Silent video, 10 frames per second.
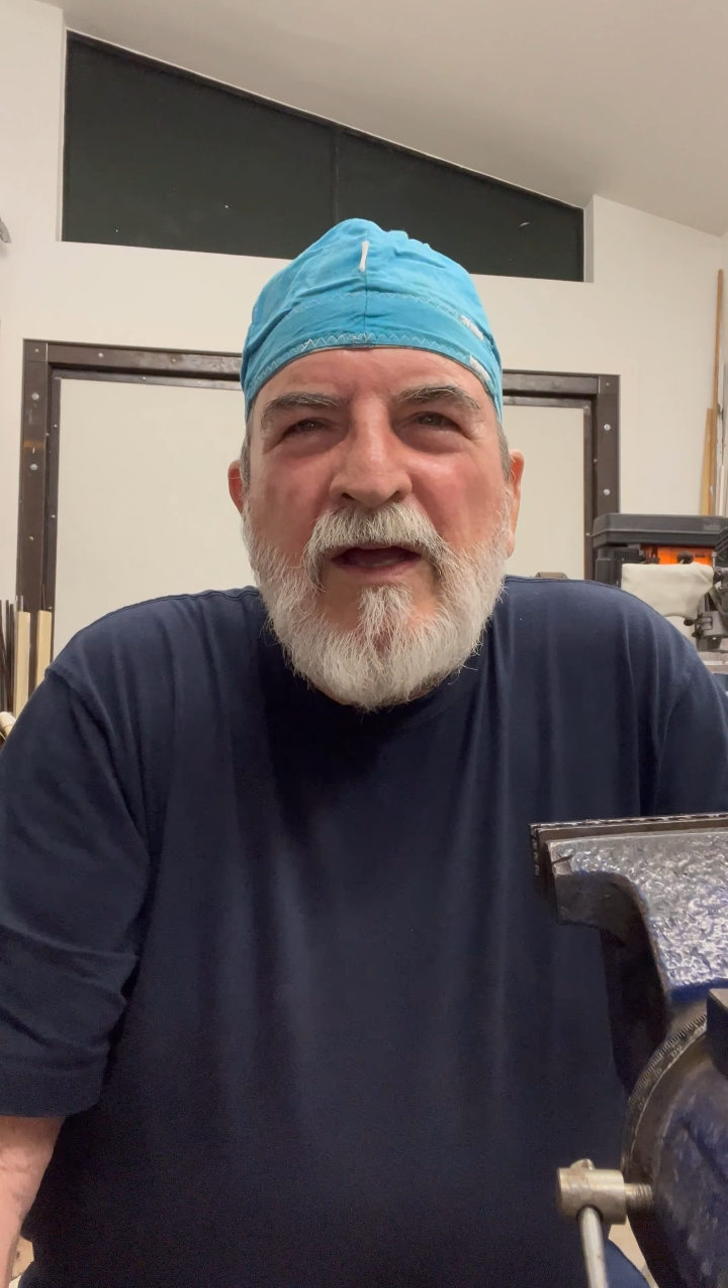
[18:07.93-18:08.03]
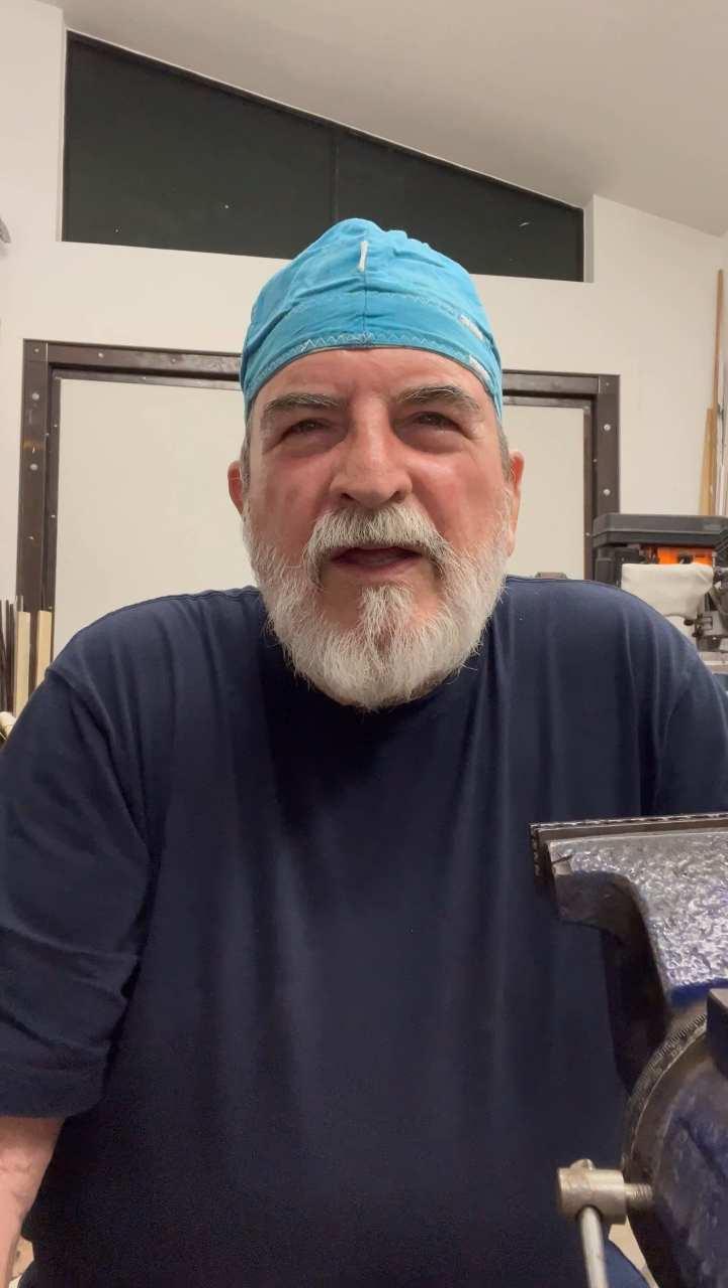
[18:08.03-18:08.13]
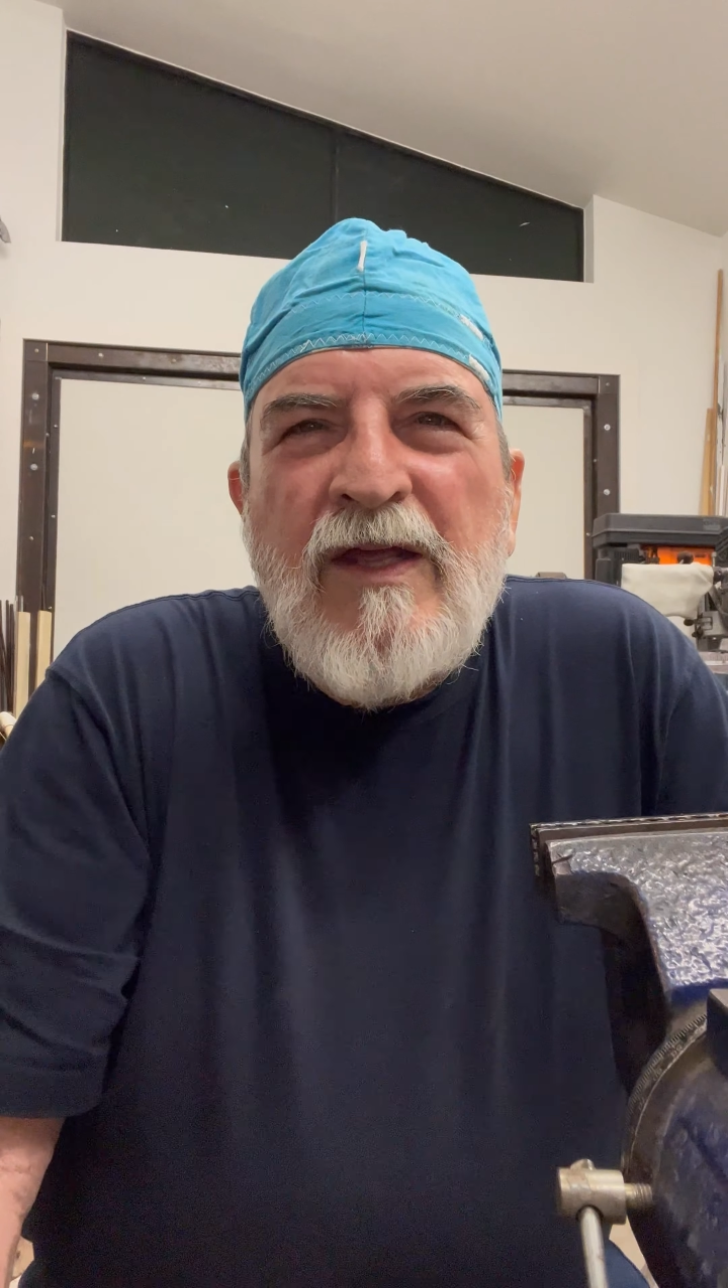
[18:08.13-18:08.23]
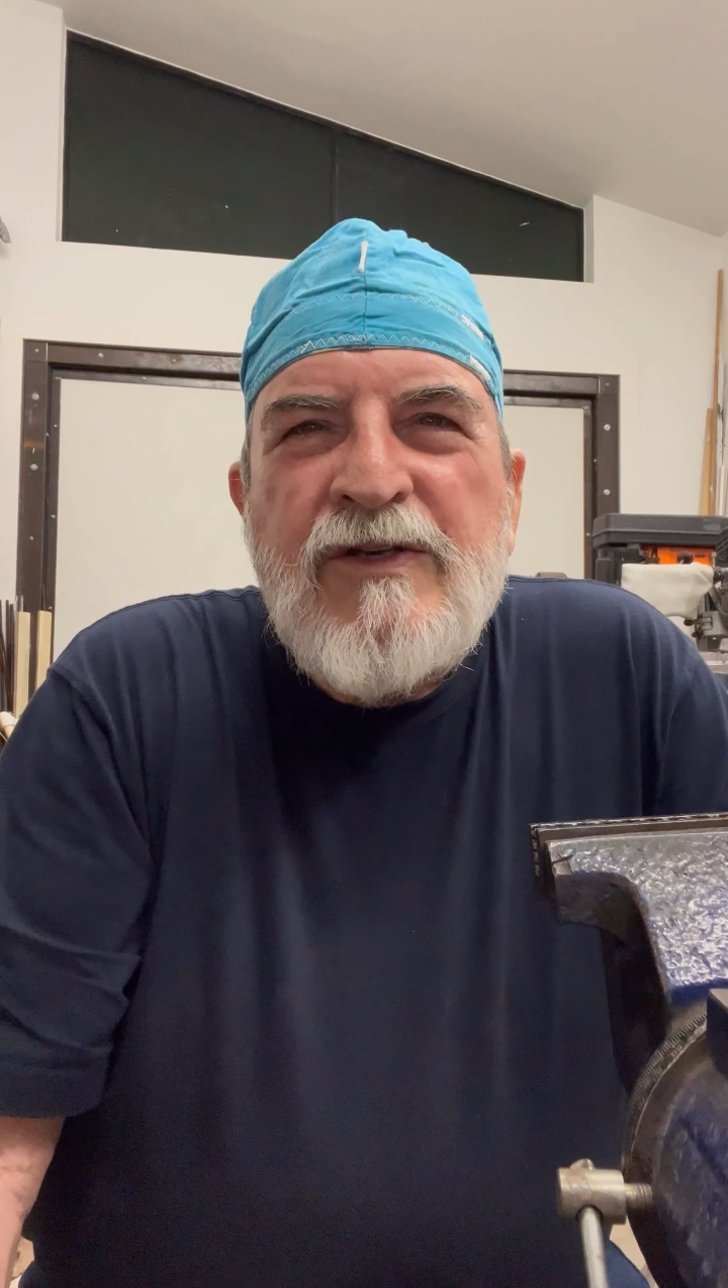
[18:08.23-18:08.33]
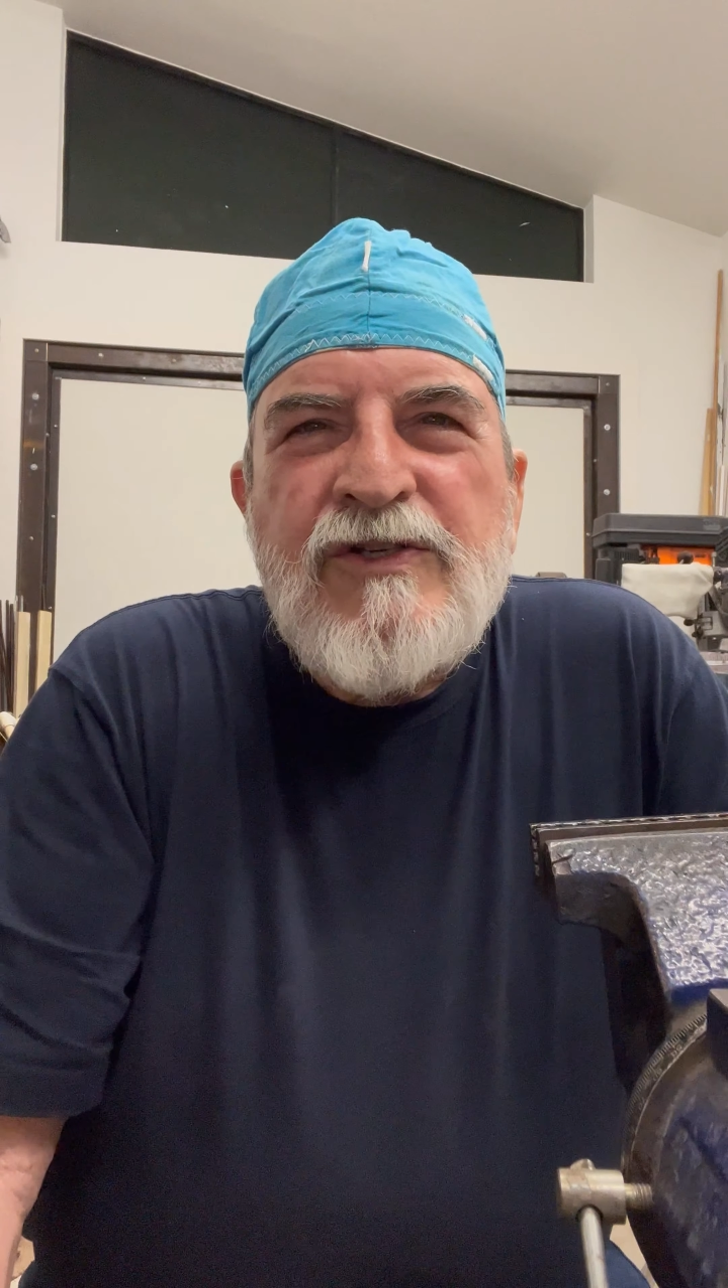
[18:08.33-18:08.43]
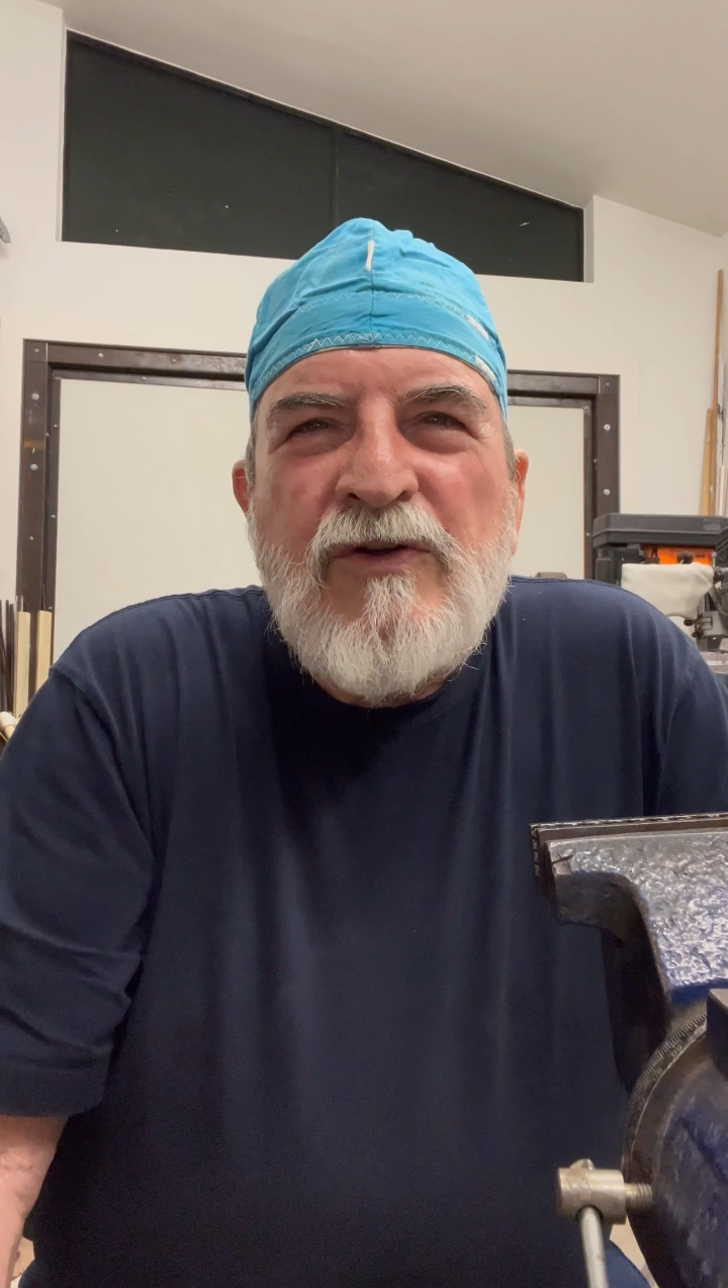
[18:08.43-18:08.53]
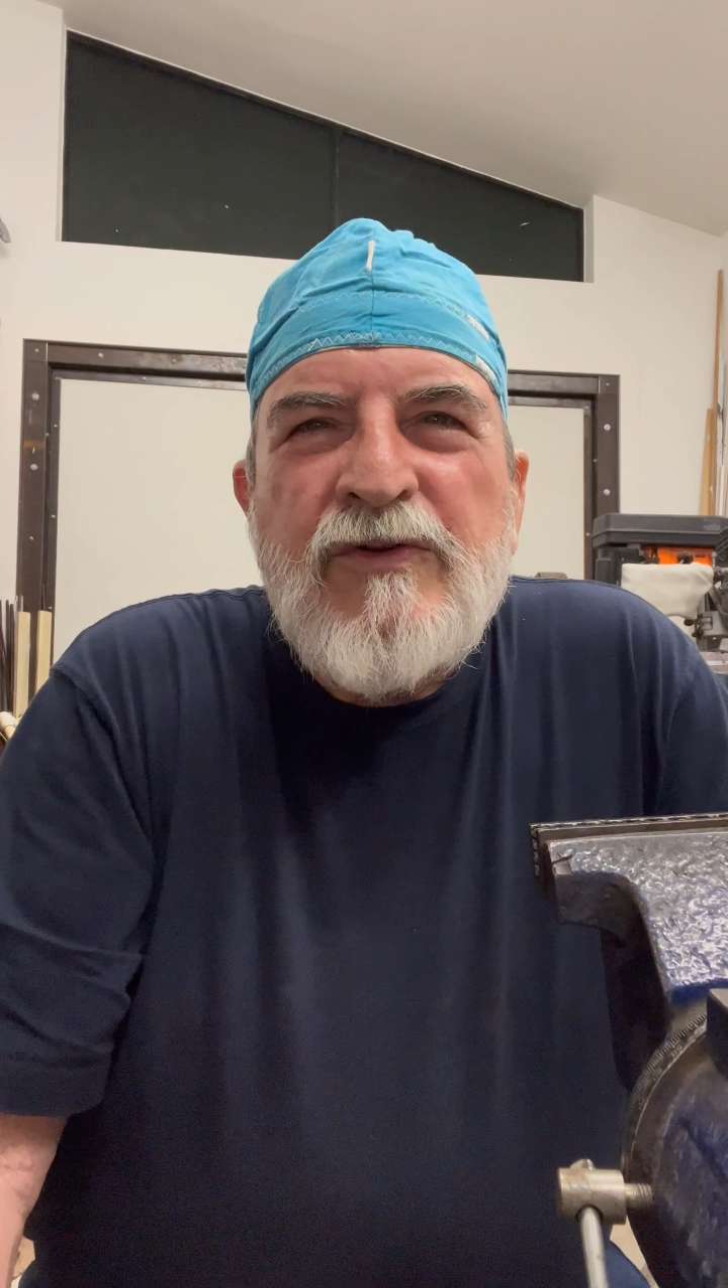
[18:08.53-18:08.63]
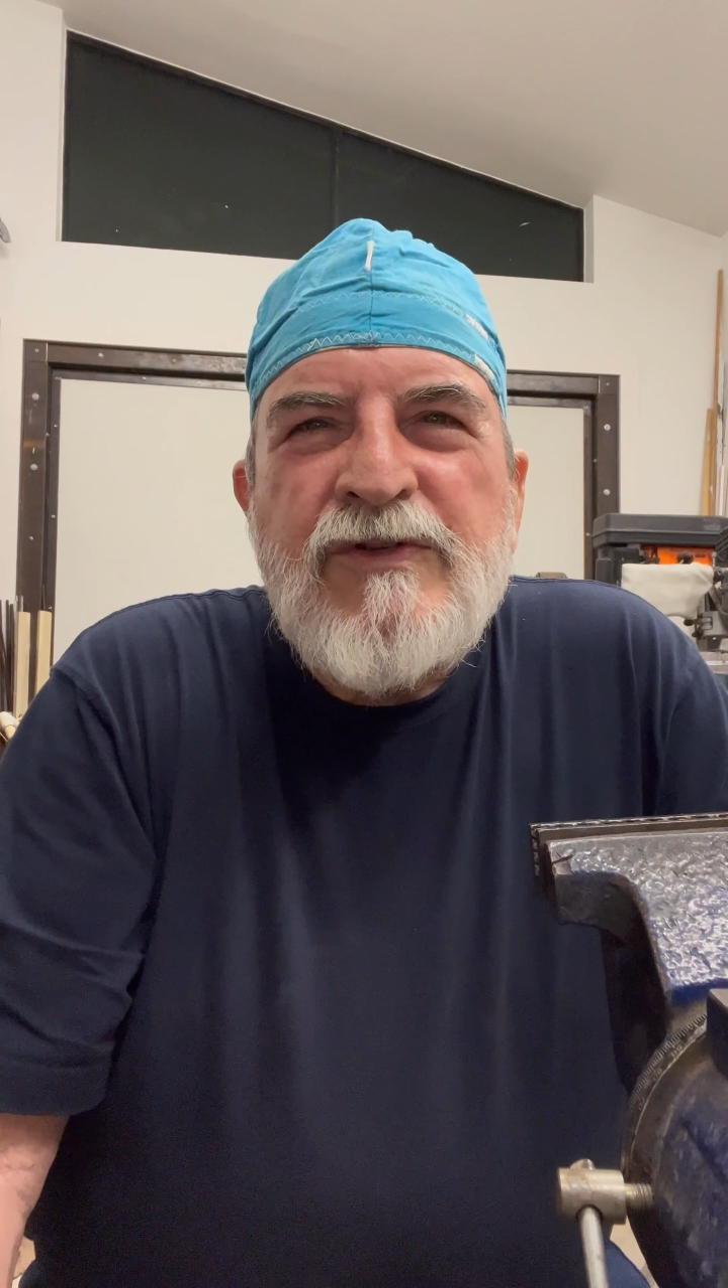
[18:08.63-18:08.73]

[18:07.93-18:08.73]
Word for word: and so